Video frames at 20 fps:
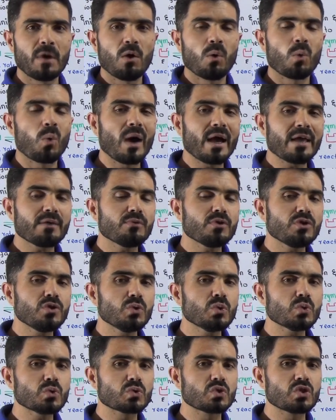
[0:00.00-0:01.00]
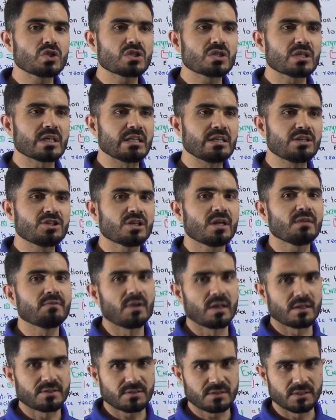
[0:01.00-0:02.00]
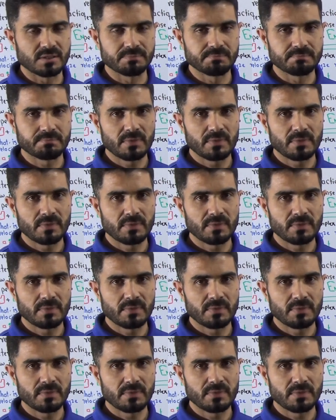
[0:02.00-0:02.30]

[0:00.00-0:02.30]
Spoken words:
Why we use this initial velocity?